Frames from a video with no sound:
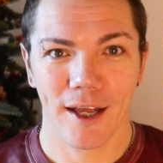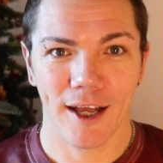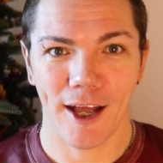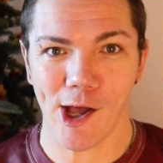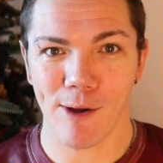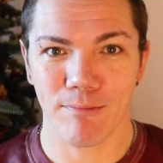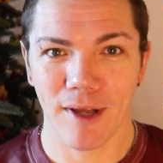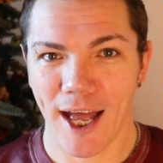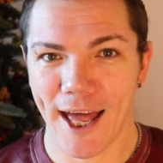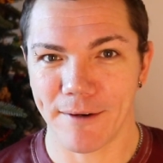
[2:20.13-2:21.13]
and
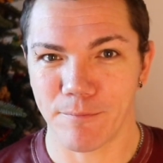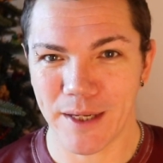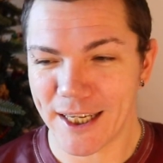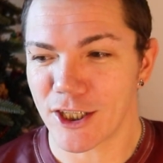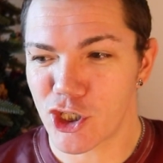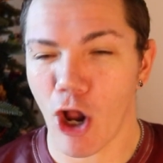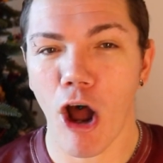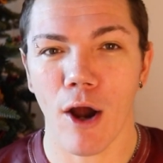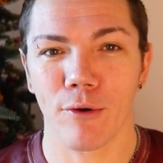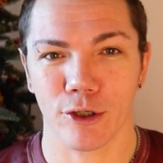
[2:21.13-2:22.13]
of being a
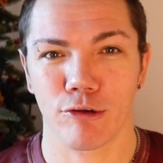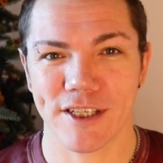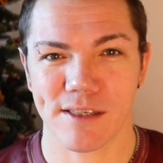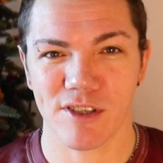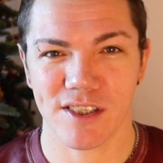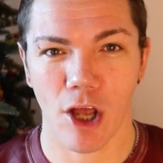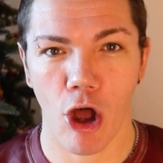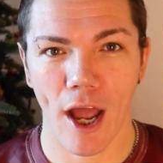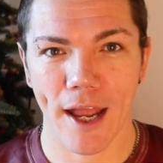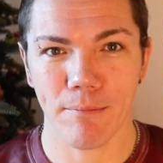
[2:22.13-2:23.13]
child at Christmas
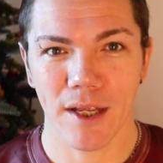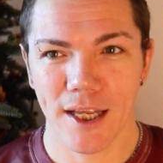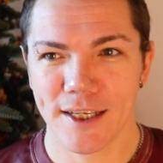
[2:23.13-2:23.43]
time?